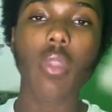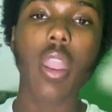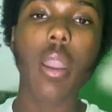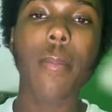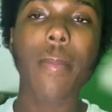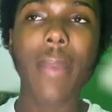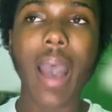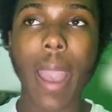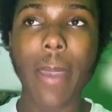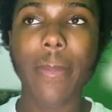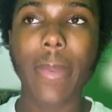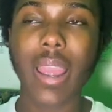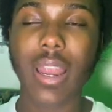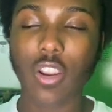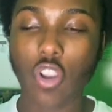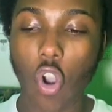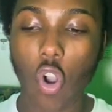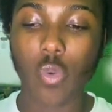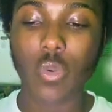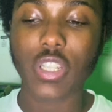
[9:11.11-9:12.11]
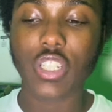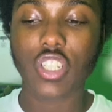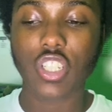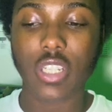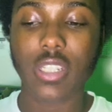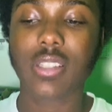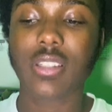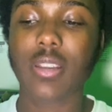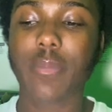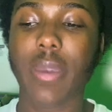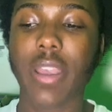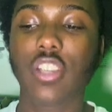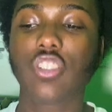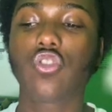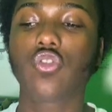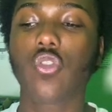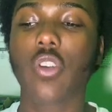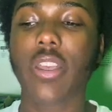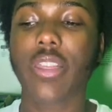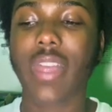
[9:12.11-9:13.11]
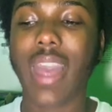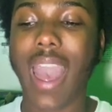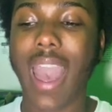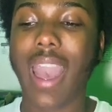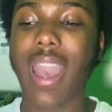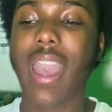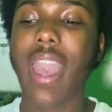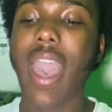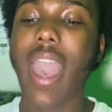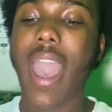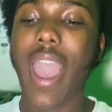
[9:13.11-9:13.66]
my main goal was just to make sure that